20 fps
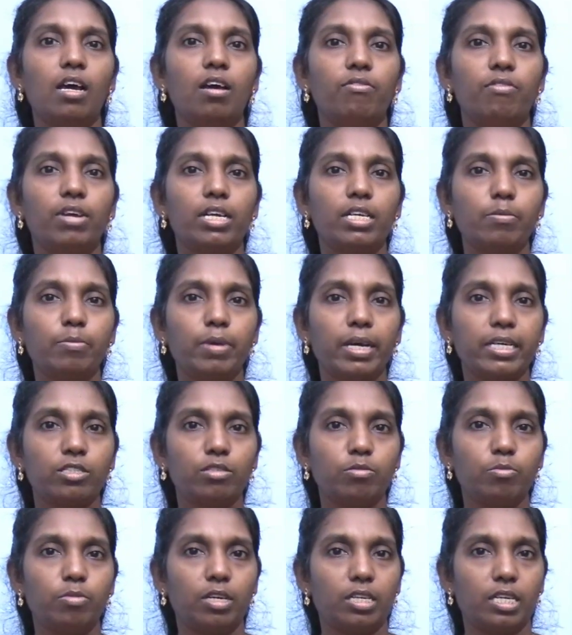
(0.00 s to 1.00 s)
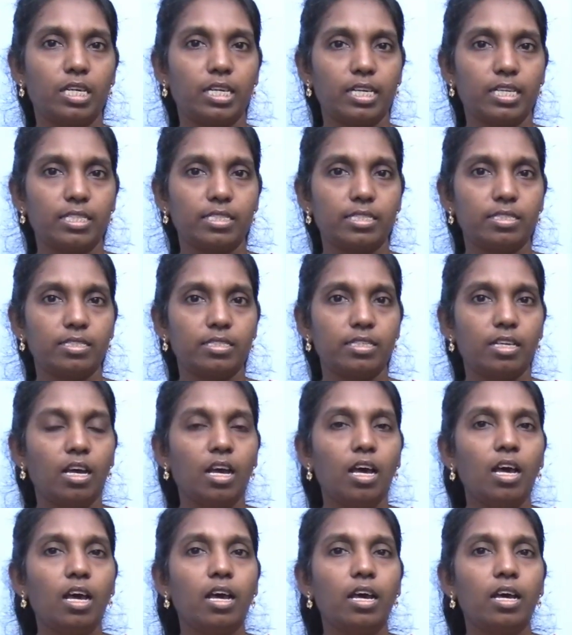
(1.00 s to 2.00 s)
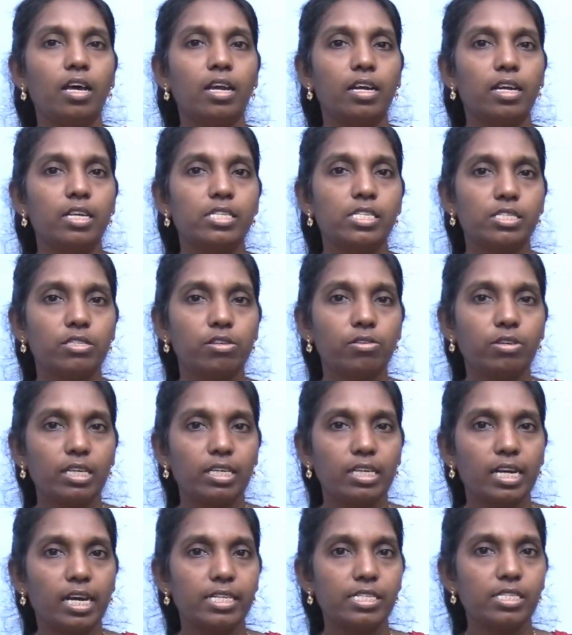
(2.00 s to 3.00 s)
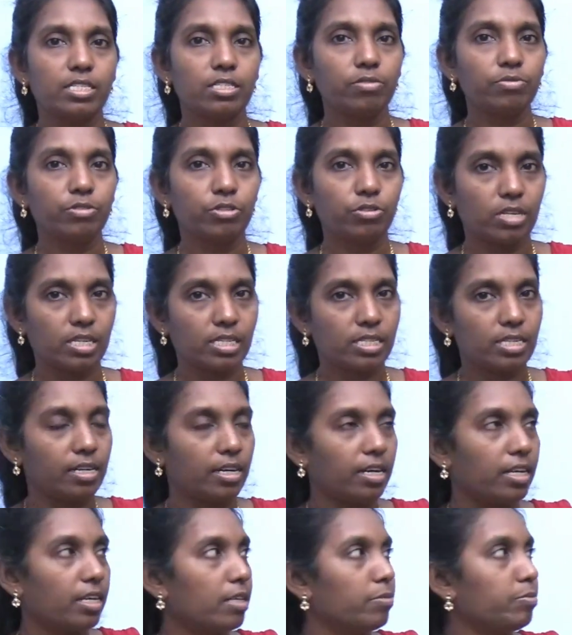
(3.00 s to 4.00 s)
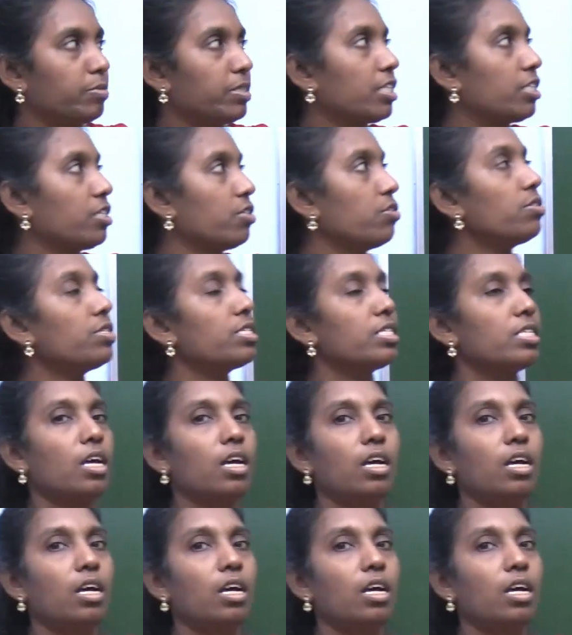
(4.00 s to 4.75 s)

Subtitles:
Welcome back to Botany class. Let's look a glance of today's learning objectives.